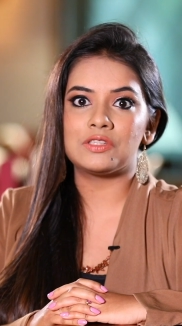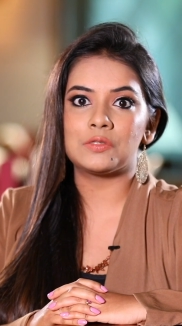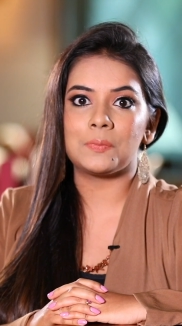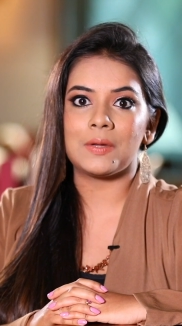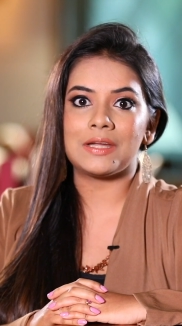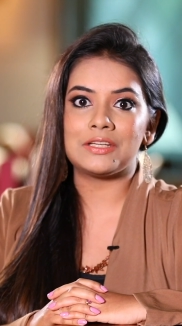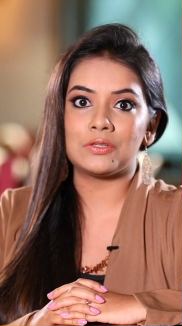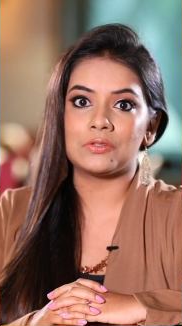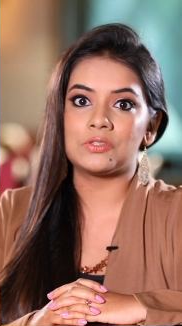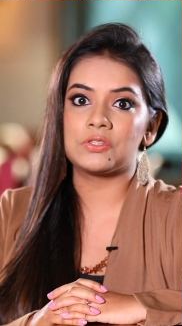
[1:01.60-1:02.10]

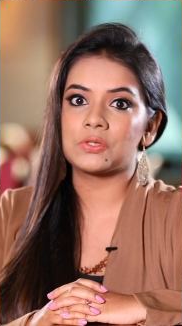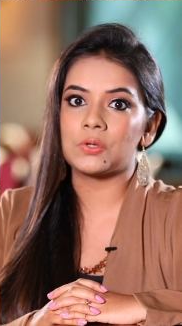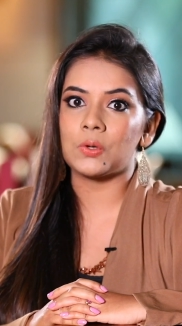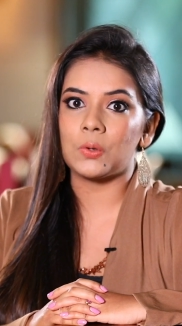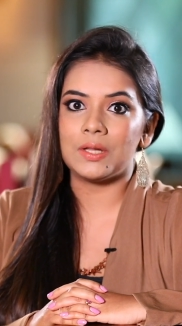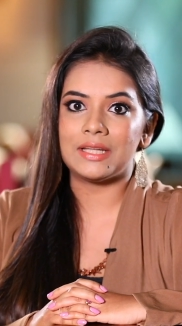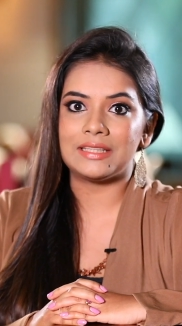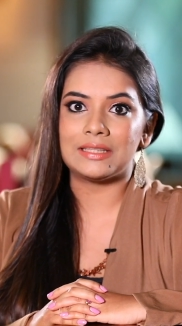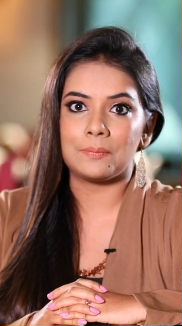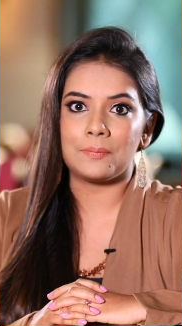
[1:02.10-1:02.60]
spent on
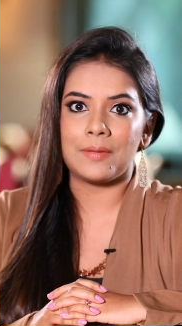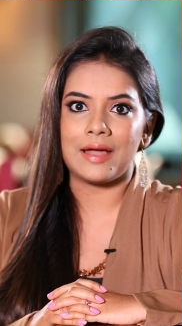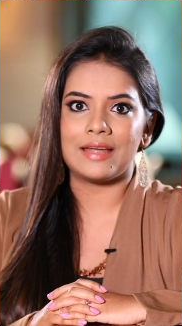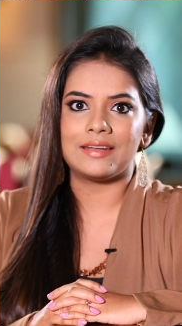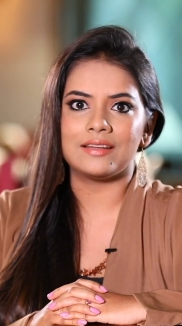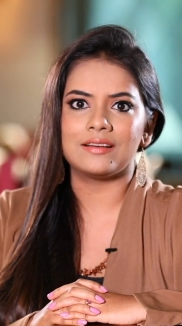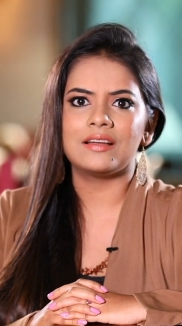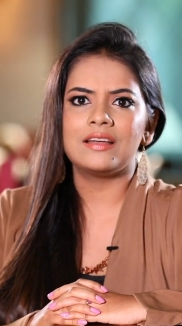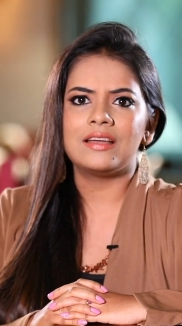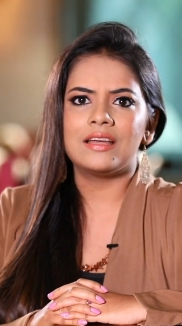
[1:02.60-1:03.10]
scrolling the
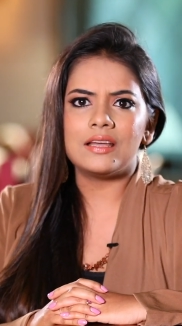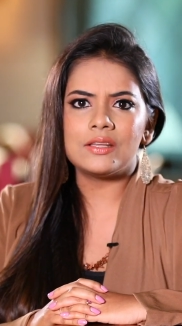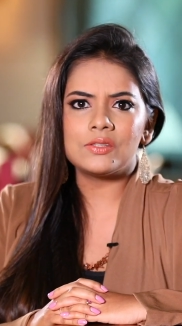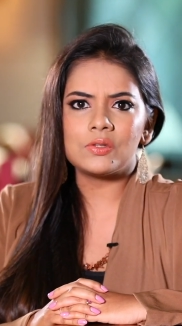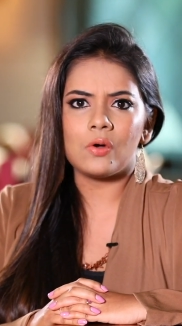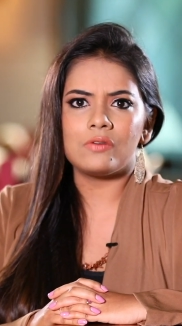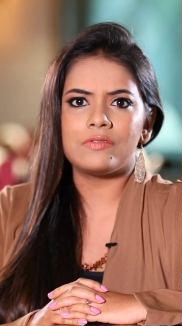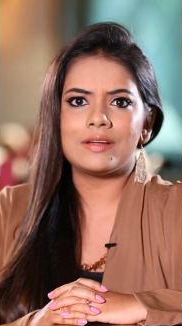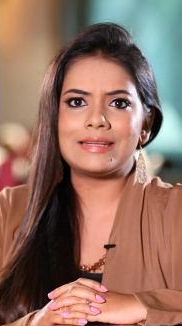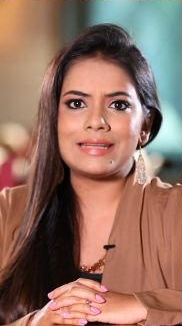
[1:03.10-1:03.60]
banner is
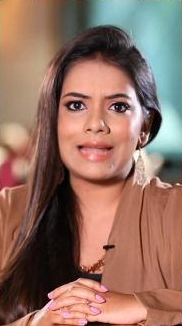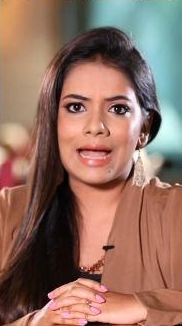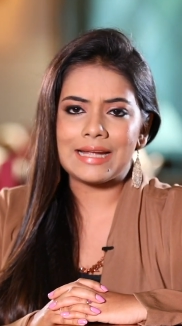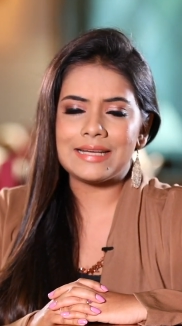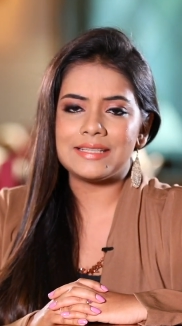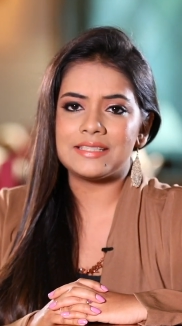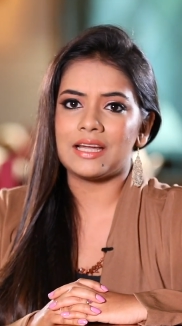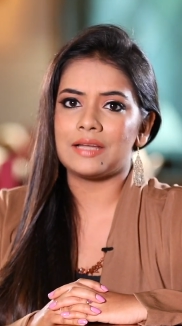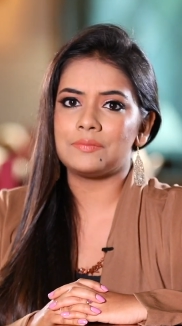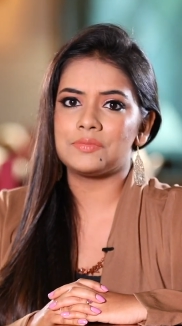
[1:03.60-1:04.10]
over
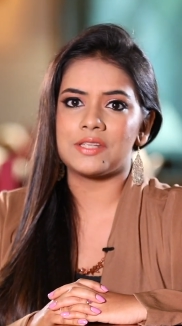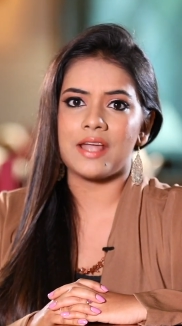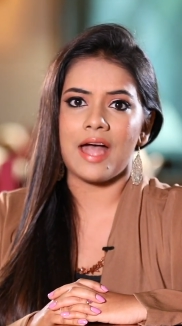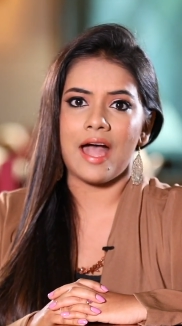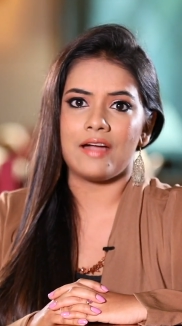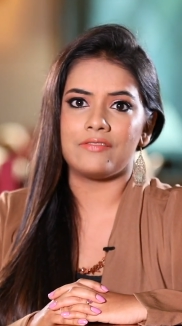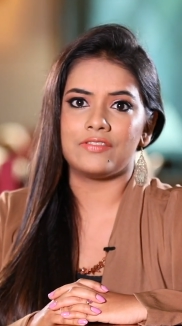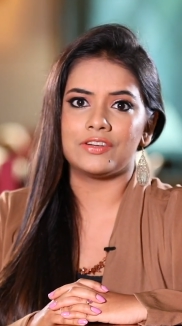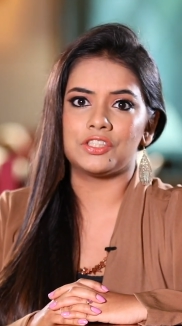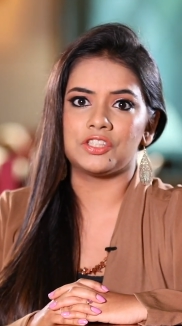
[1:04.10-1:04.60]
9 times the
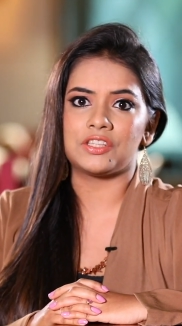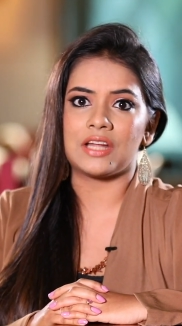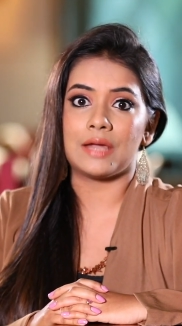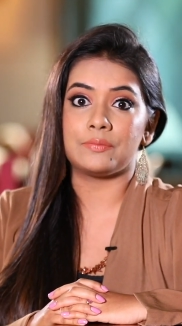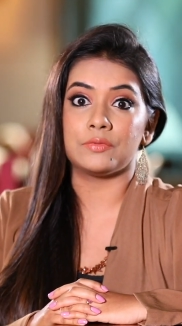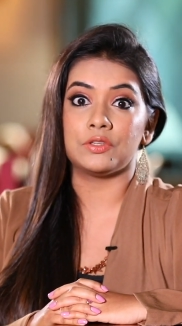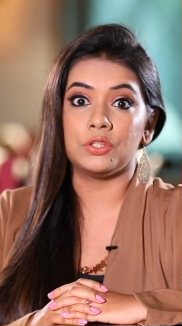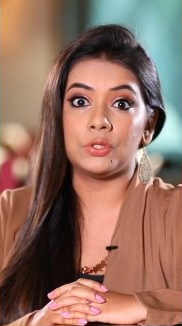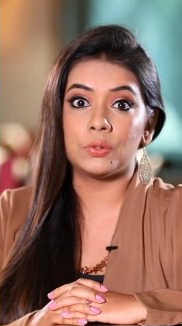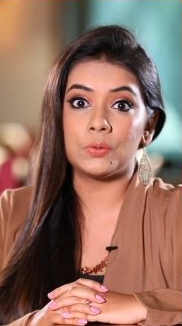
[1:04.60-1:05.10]
average
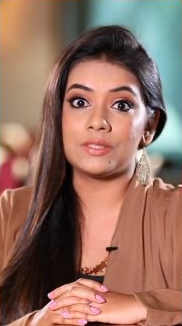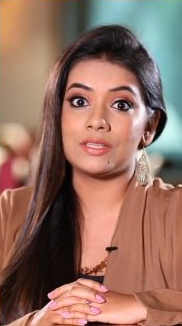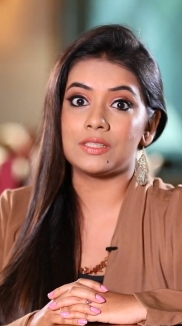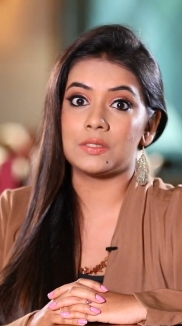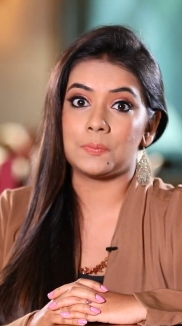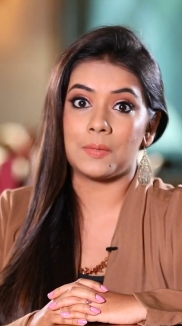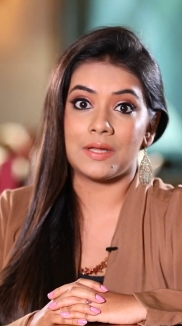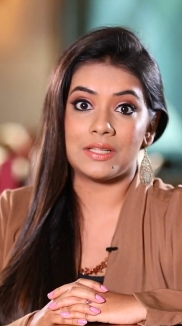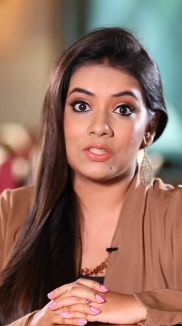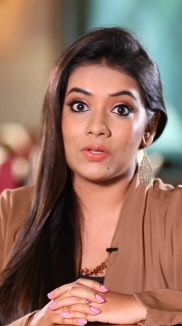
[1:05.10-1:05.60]
time a user
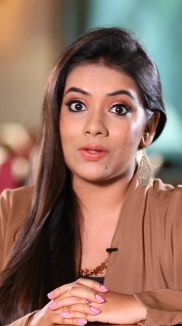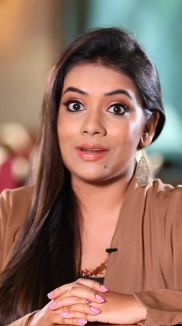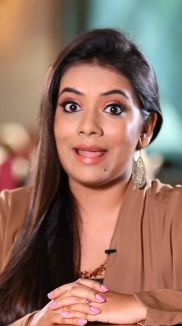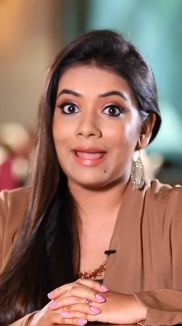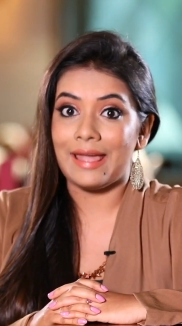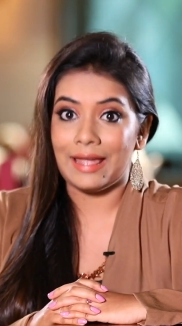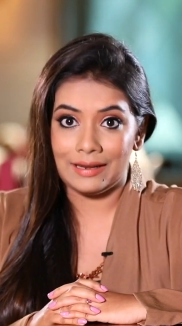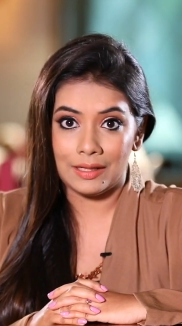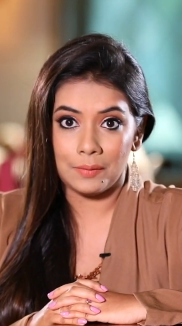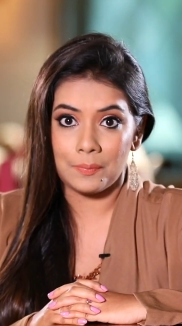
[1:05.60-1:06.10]
spends on
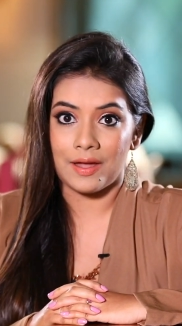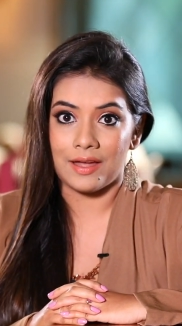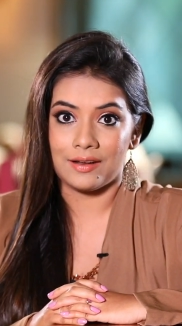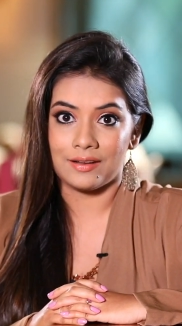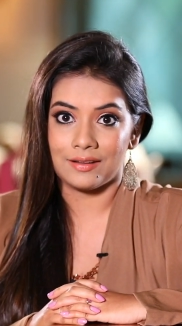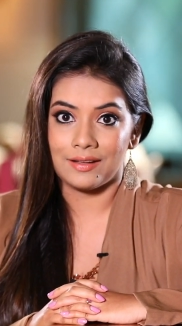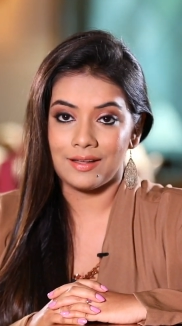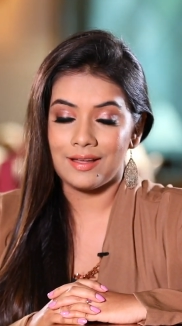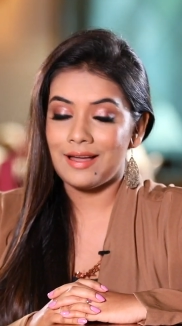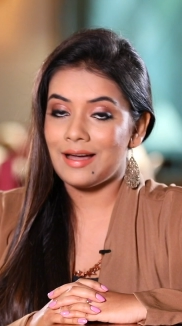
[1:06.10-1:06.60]
any
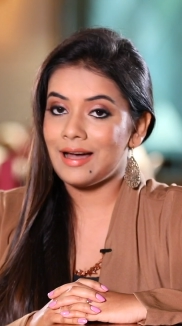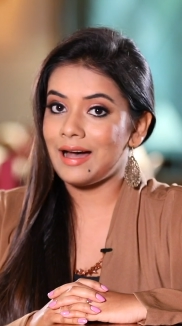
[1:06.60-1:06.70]
banner.